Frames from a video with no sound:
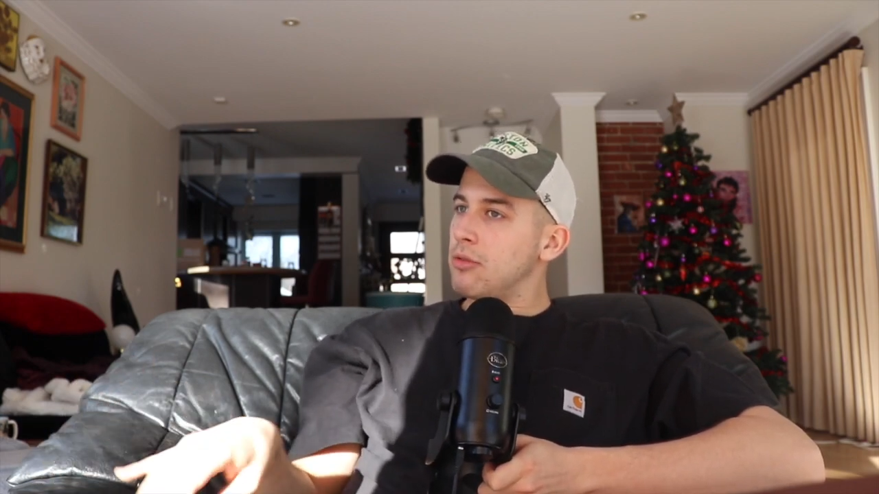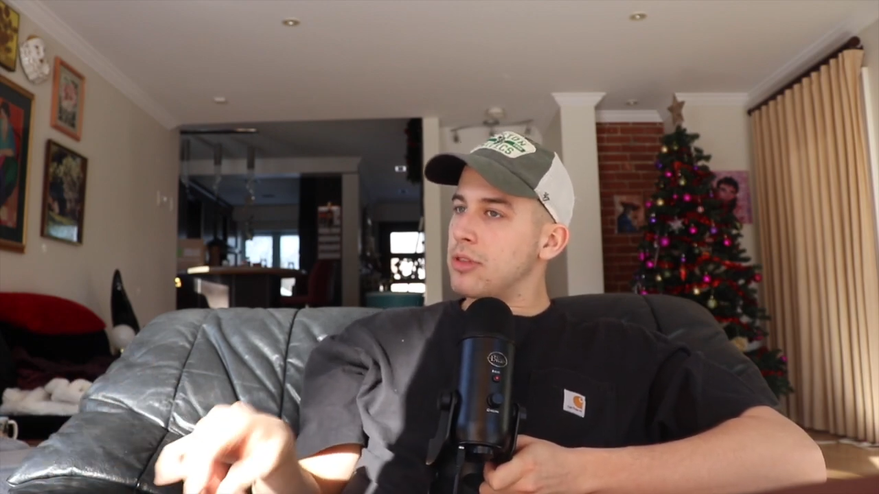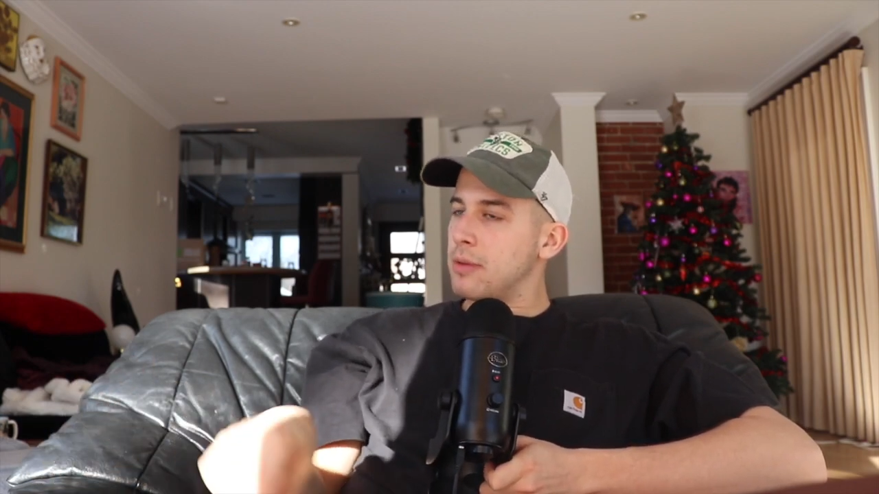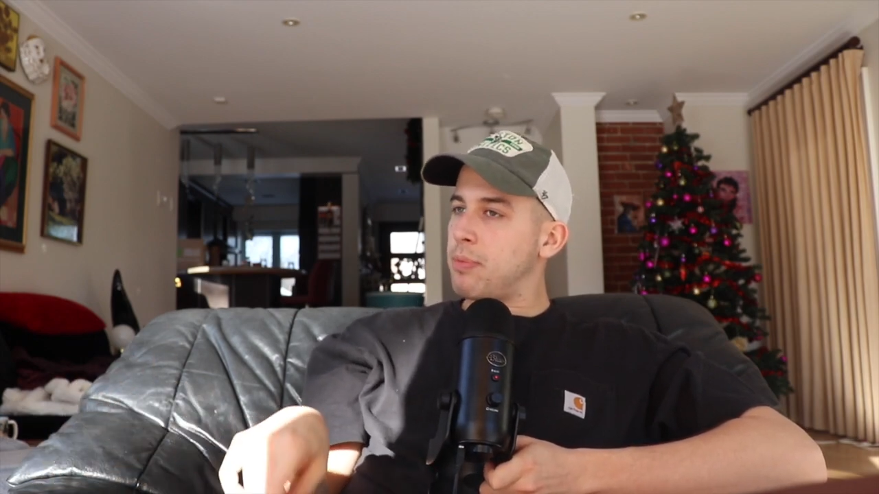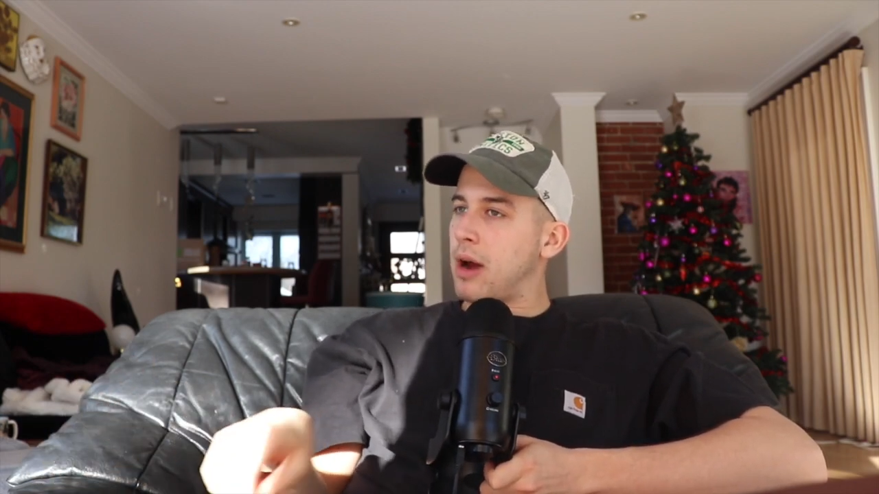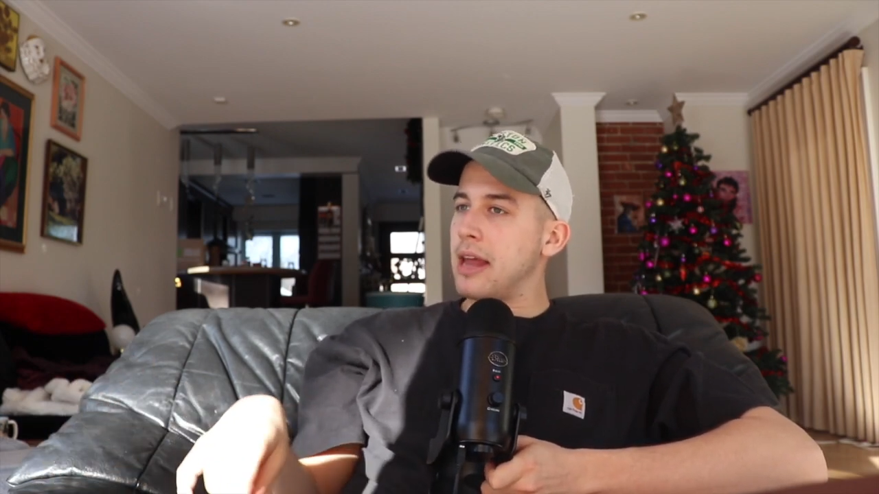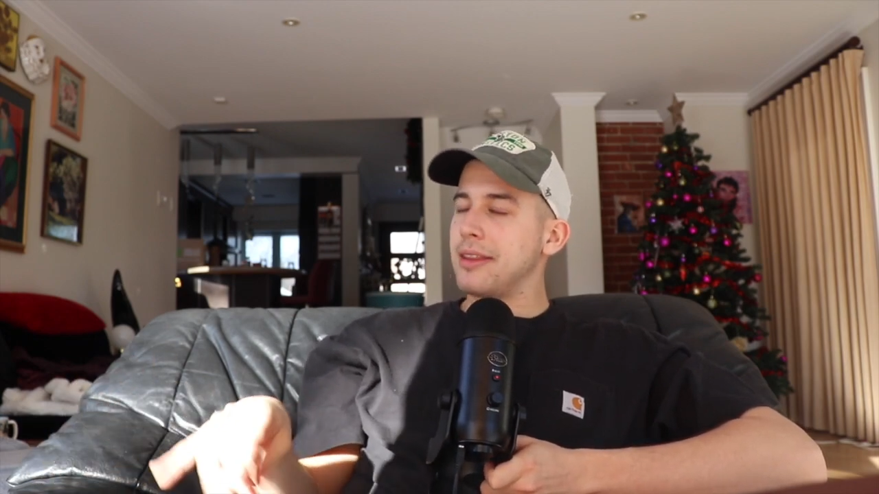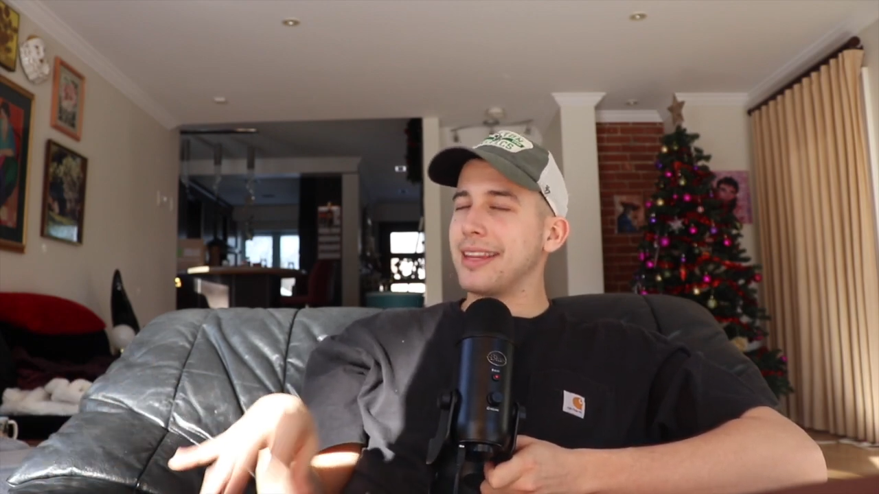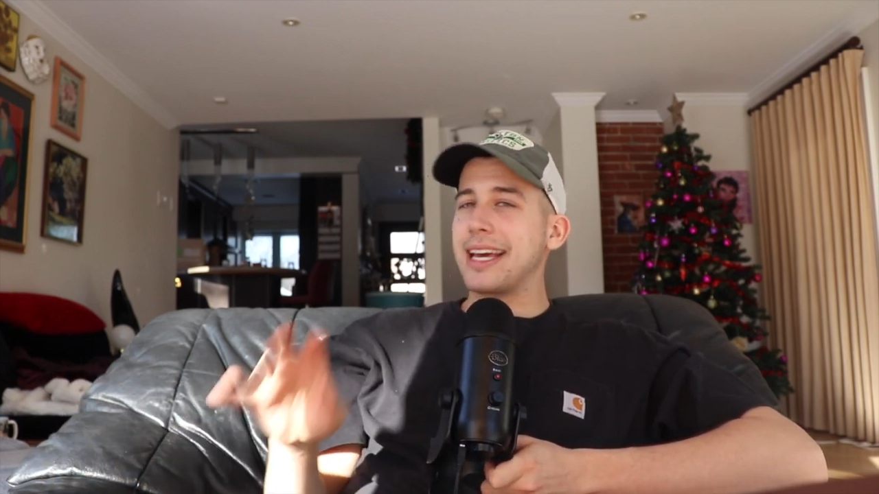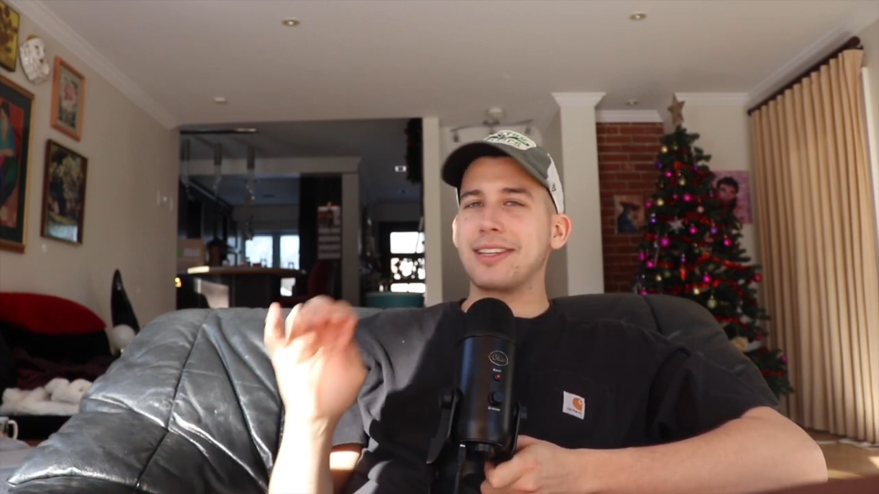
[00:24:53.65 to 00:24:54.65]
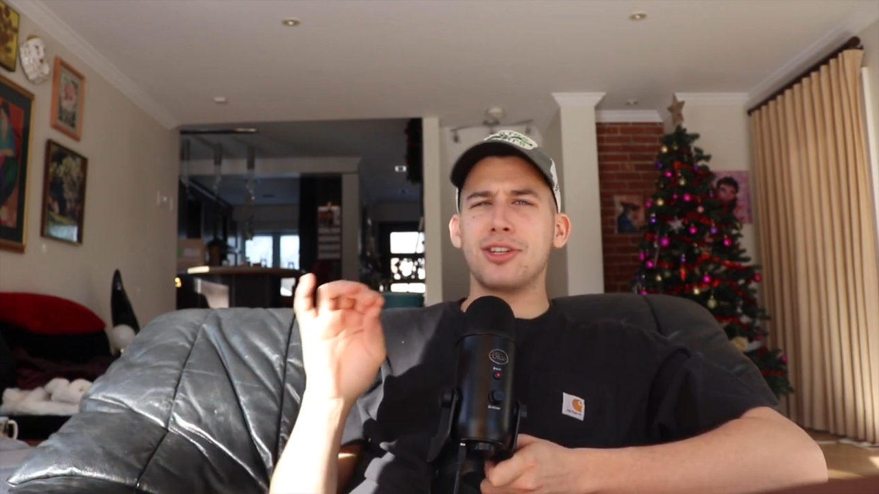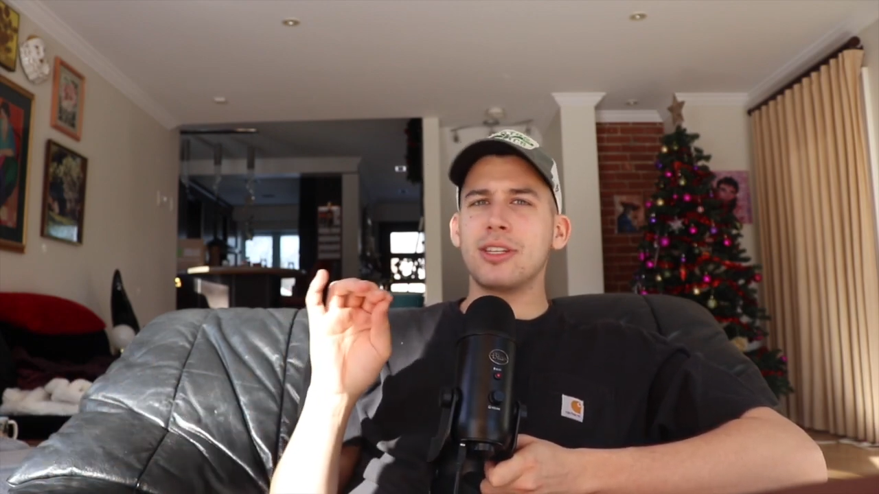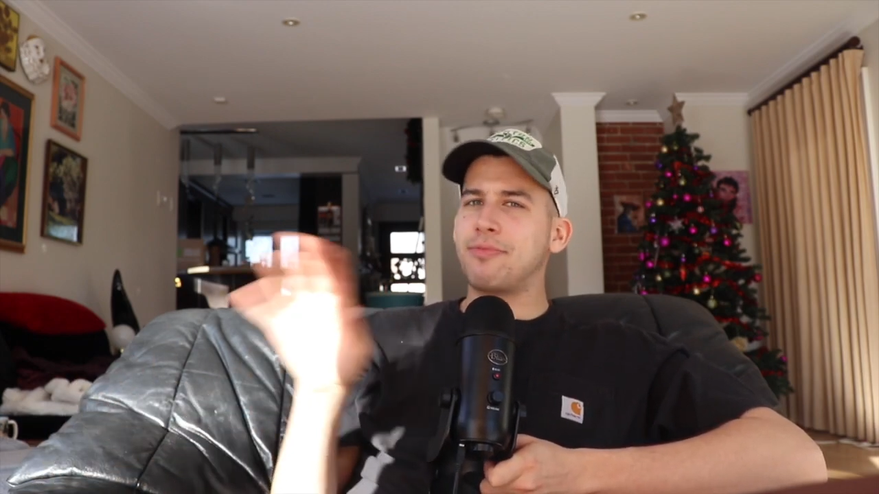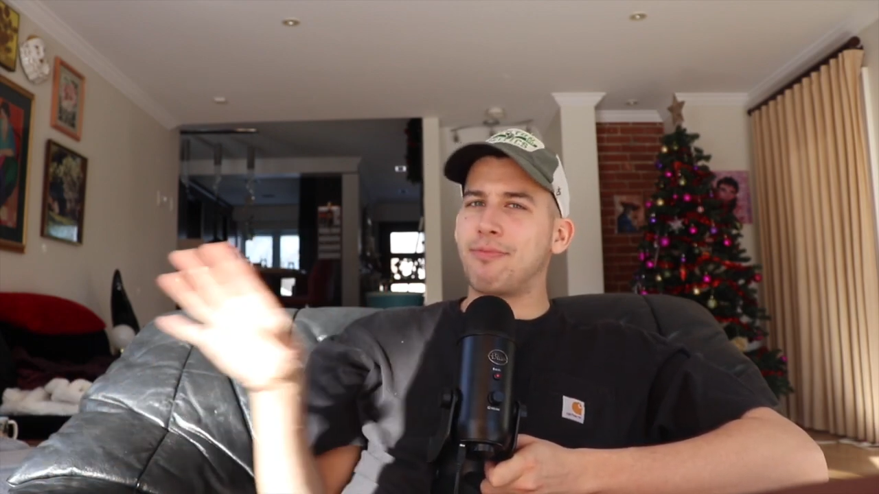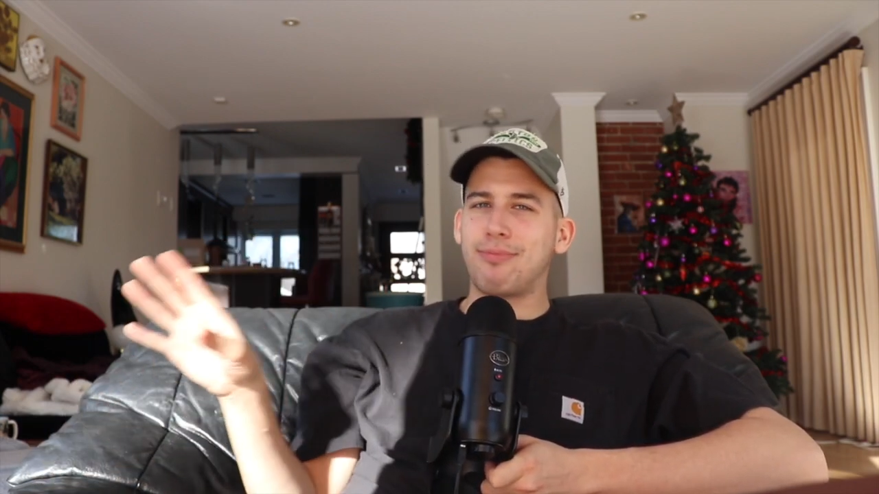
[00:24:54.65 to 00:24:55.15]
the and like
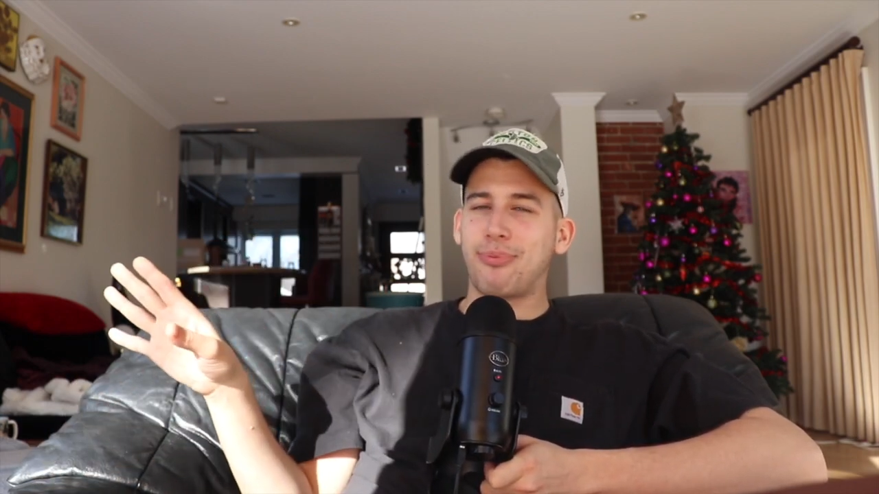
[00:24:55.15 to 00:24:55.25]
just